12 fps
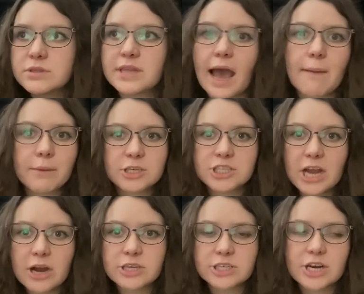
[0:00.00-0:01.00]
that much
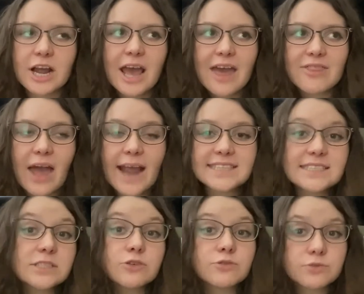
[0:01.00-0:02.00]
character, I
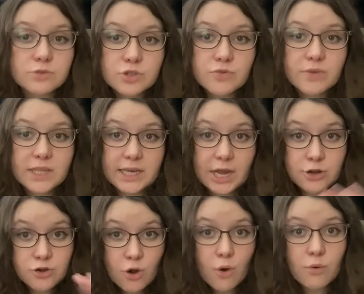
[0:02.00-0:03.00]
still feel like I
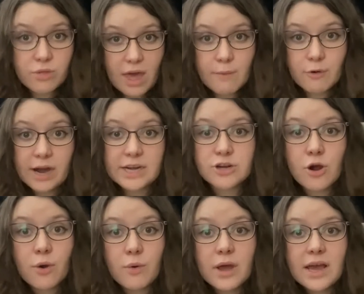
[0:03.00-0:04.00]
know them, or I
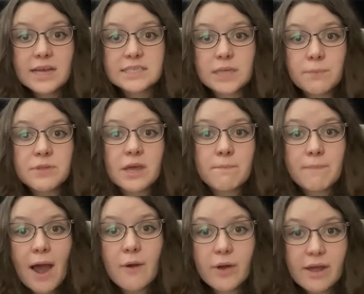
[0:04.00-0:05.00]
know something
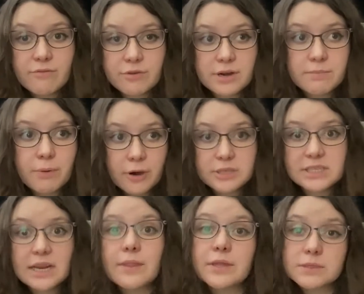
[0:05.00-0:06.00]
about every
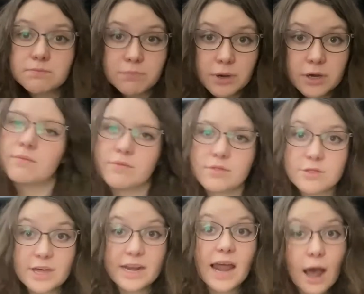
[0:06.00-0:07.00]
person in this book.
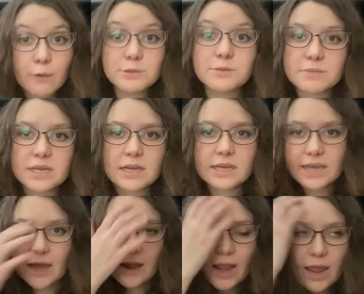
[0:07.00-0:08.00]
that helps me
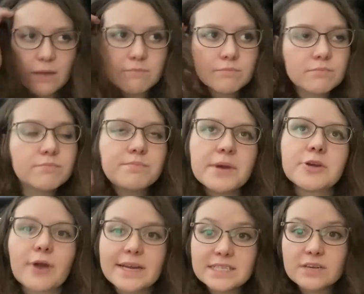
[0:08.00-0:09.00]
get a
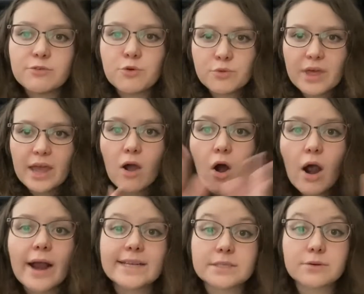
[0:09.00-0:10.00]
bigger idea of who they
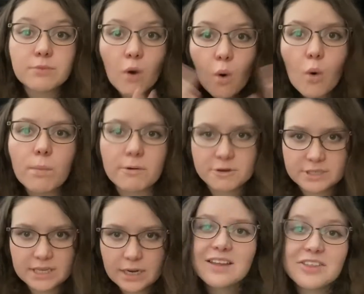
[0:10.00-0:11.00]
are as a whole
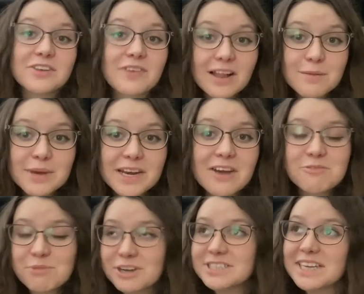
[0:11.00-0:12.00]
person. The development of
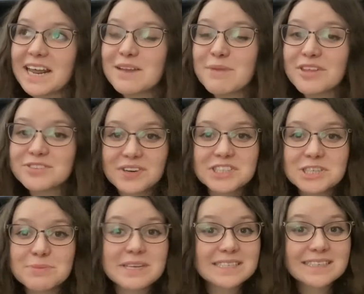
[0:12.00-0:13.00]
Percy and Annabeth's
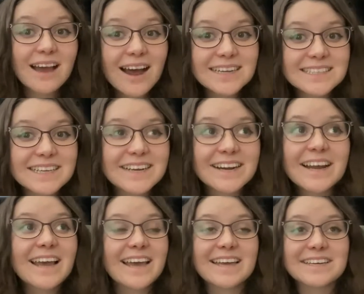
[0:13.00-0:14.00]
friendship is god tier.
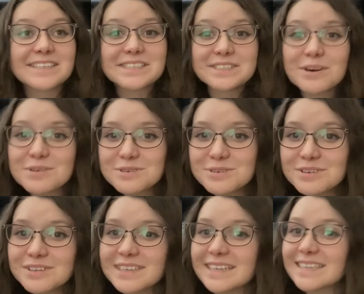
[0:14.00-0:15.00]
It is so
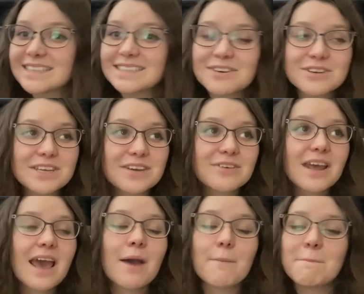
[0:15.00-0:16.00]
cool. It is so cute.
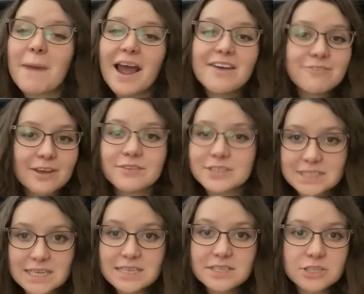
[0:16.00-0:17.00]
My favorite
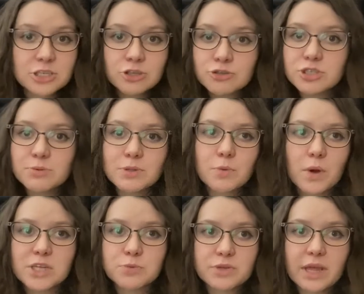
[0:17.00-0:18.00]
scenes used to be the
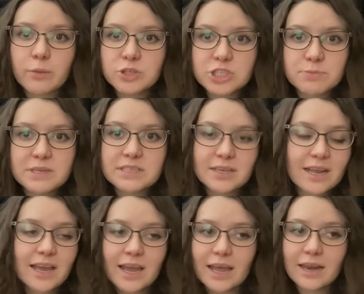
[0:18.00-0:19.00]
ones where they would just be
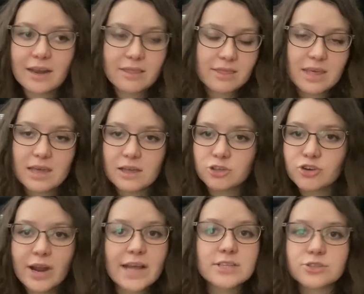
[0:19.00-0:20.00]
sitting in the
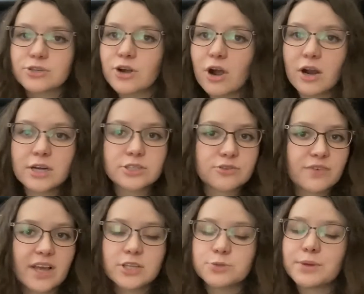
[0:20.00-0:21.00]
trains or cars or
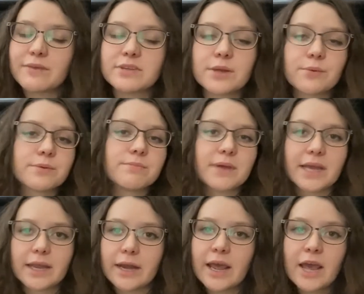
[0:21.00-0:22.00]
vans or whatever they would be in,